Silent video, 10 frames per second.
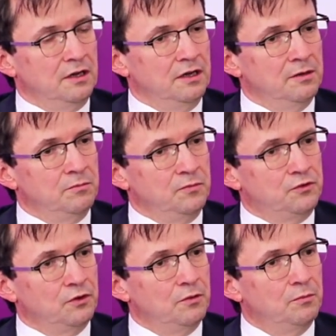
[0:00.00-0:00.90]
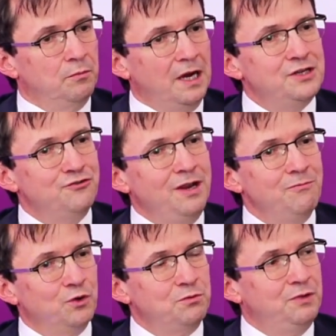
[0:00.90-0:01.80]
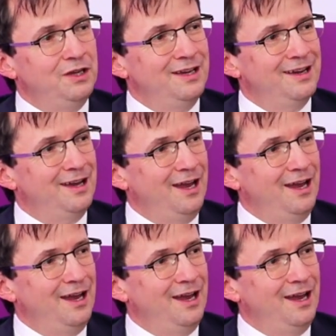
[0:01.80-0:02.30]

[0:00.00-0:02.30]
So my dream would be